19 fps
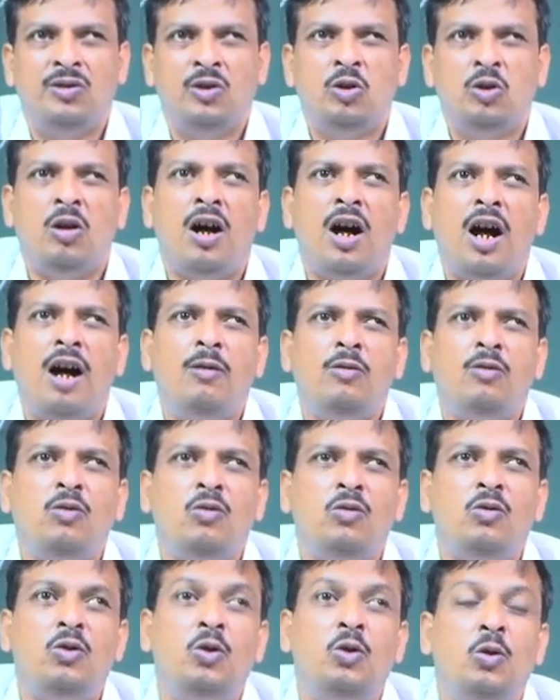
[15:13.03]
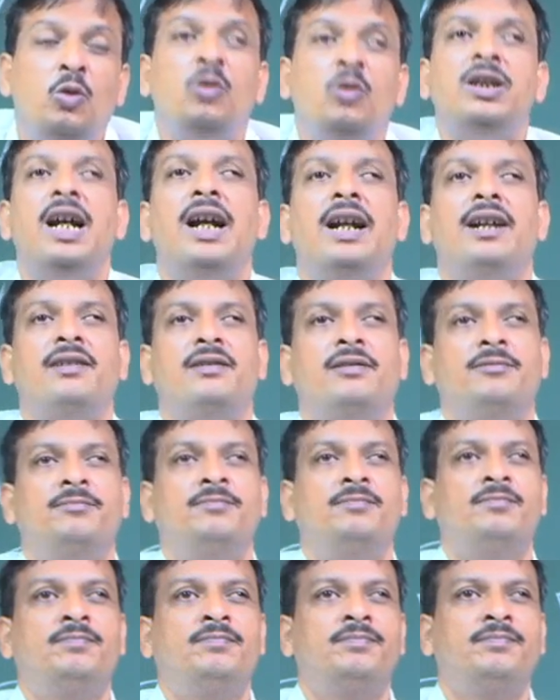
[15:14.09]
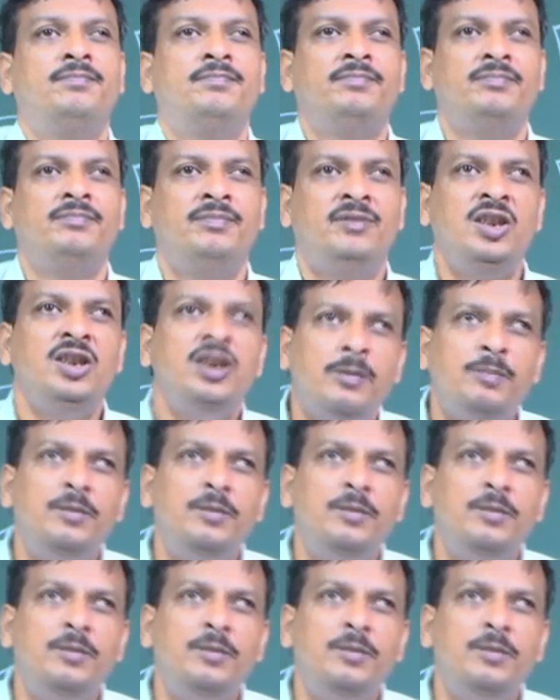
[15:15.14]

So, how to do that? This is the